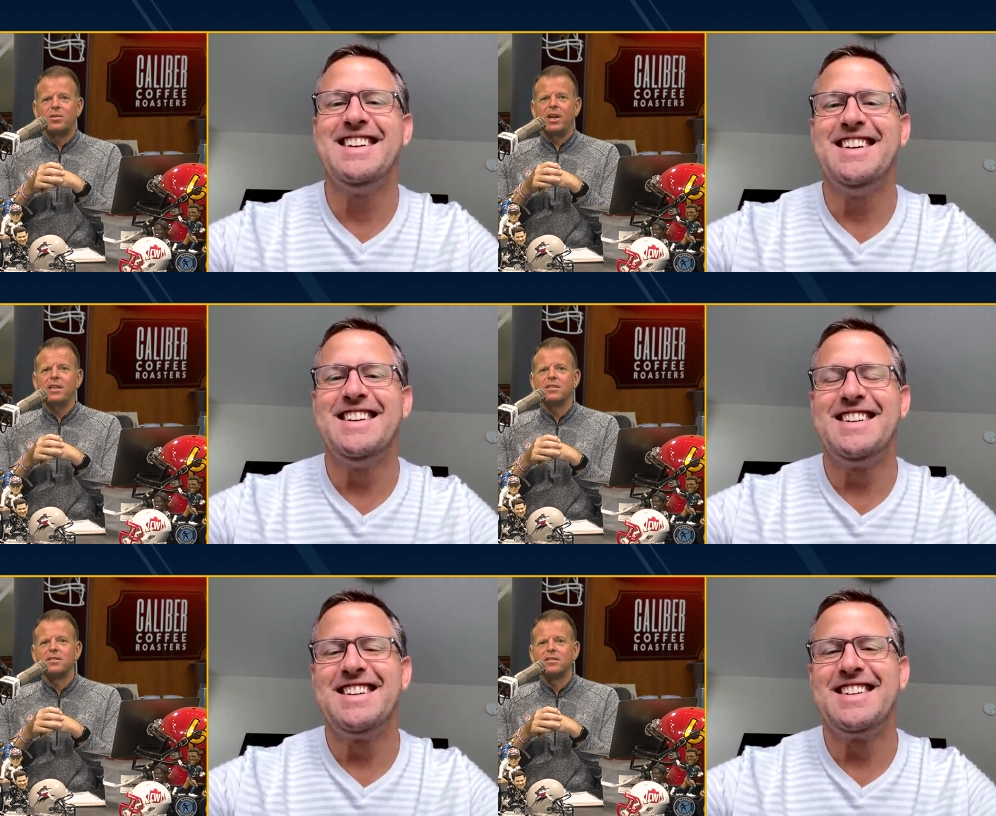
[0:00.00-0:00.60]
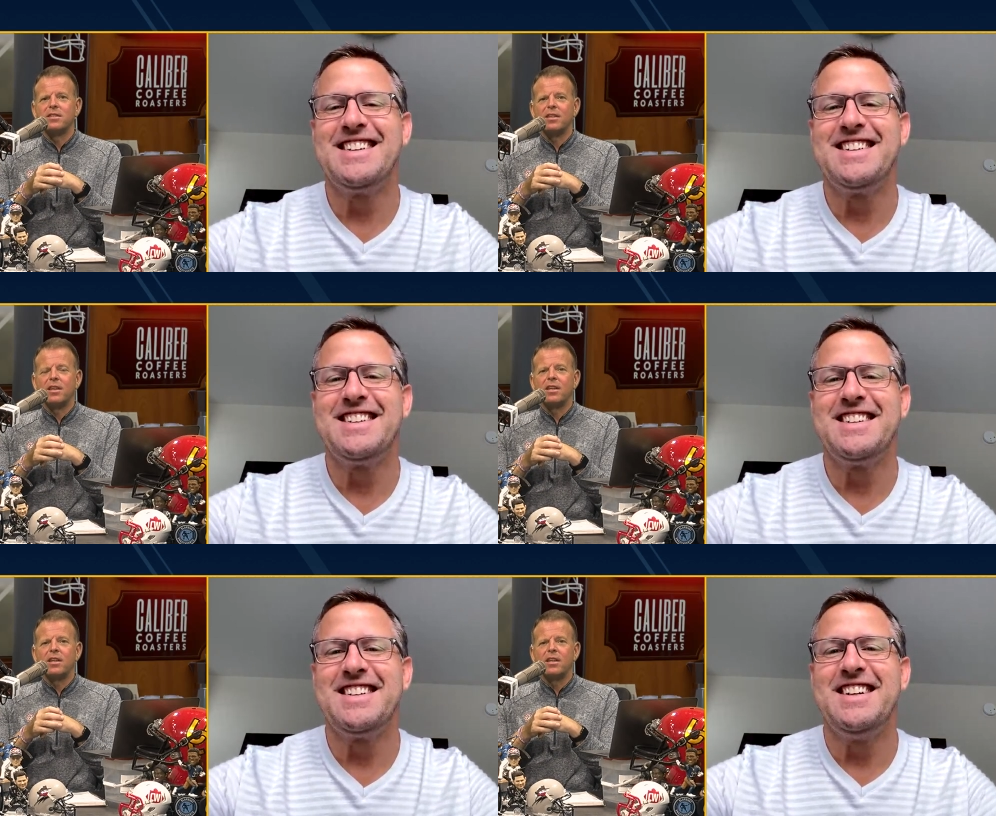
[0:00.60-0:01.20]
Speaker 1: right?
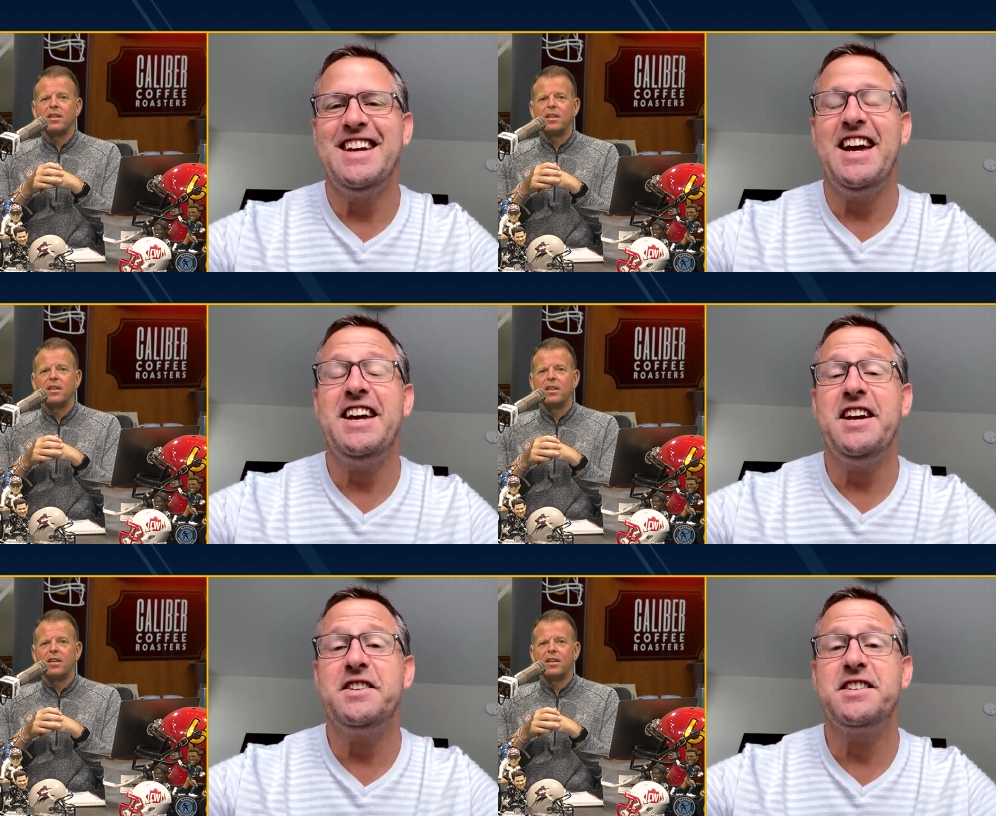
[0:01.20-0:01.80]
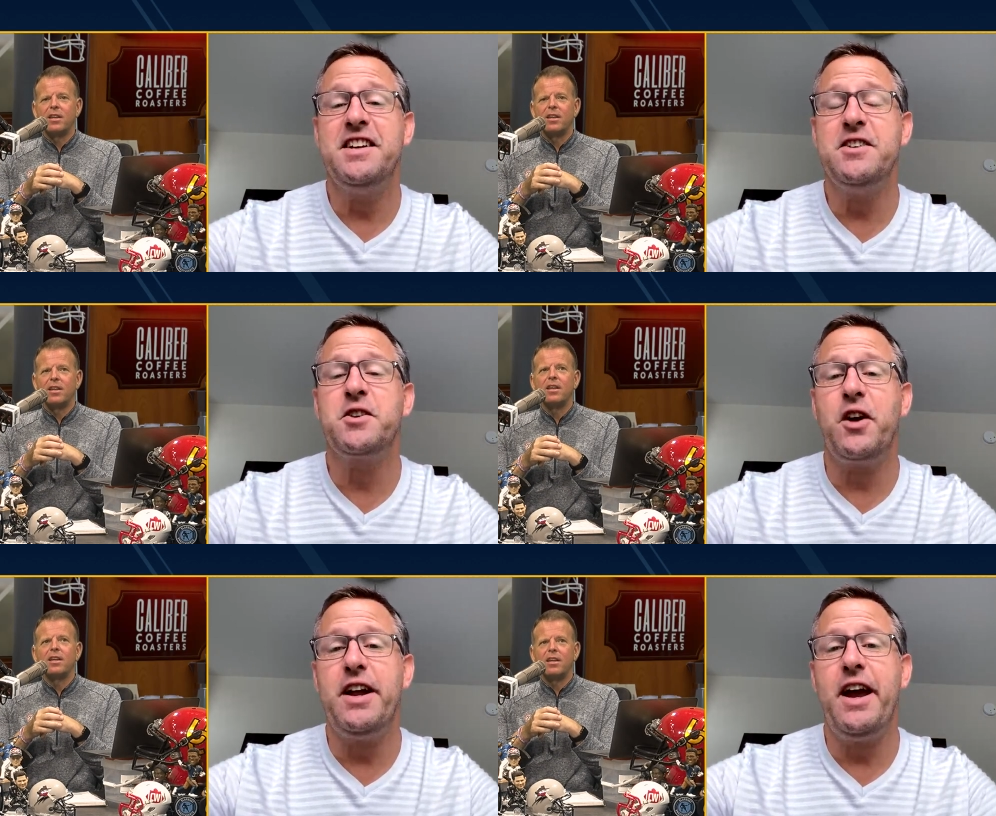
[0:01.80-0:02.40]
Yeah, he has
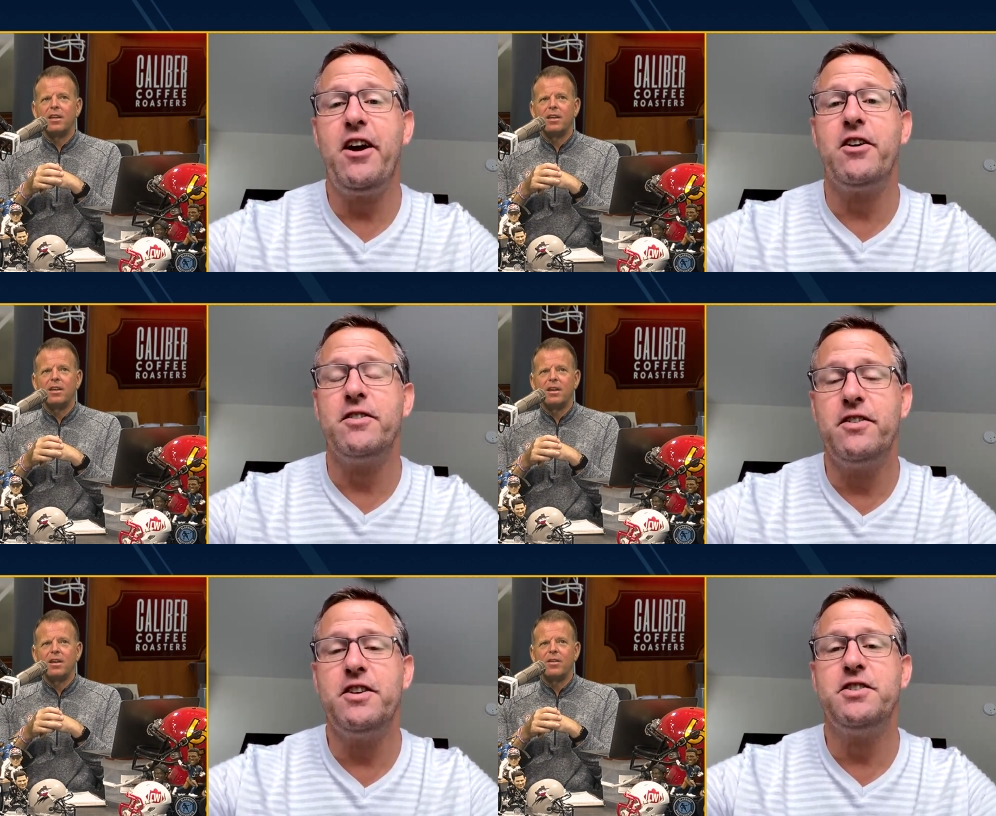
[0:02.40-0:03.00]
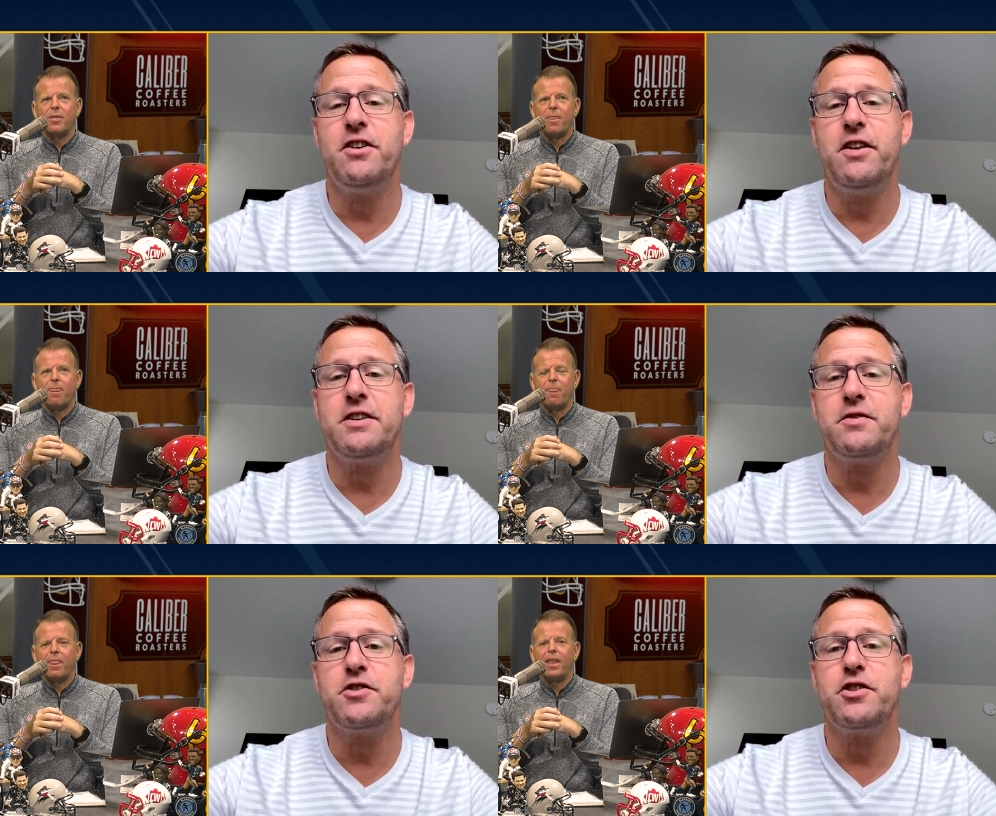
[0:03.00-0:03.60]
great hair this year, that's
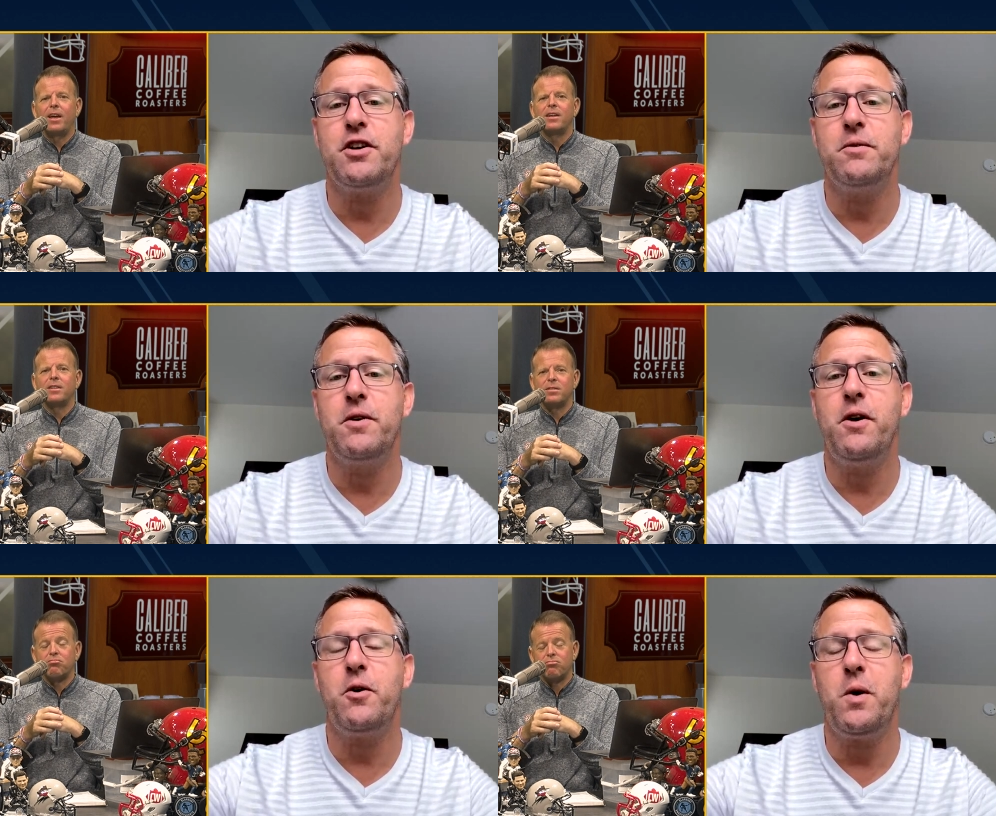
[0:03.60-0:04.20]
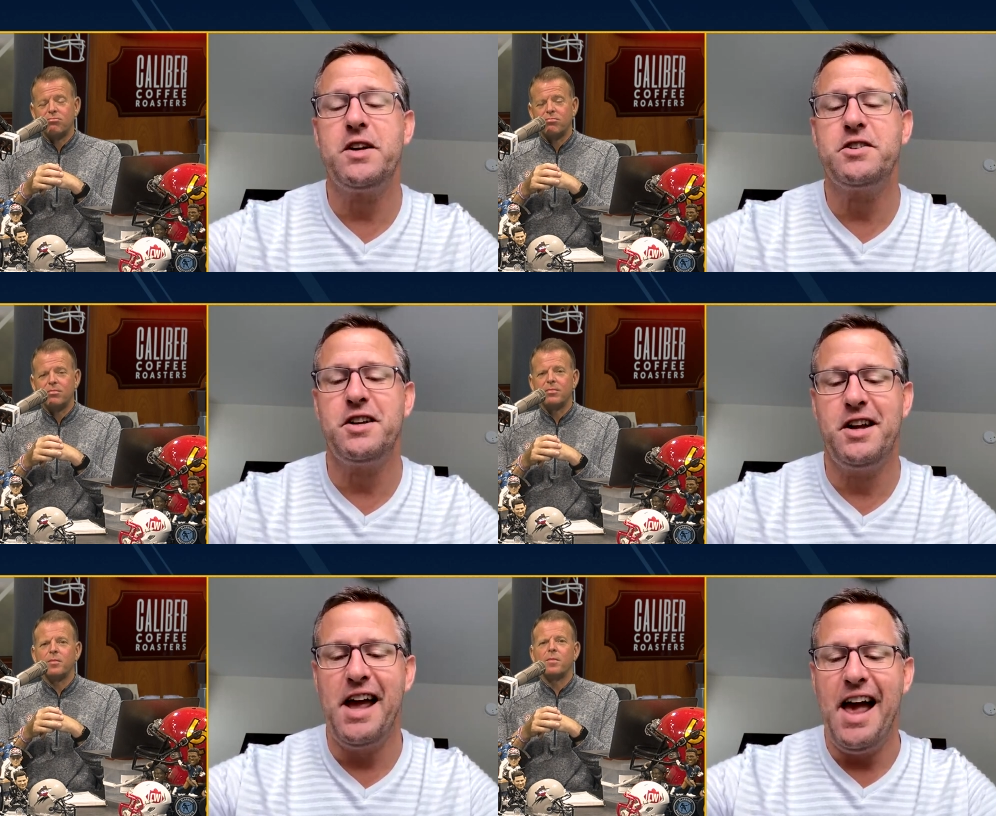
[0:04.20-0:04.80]
for sure, without question.